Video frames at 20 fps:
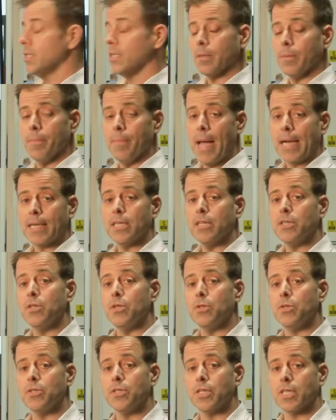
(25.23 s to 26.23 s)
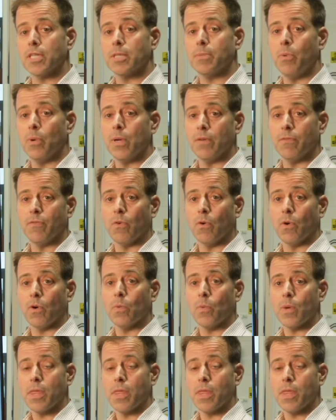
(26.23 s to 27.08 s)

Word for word: the magnitude six point four.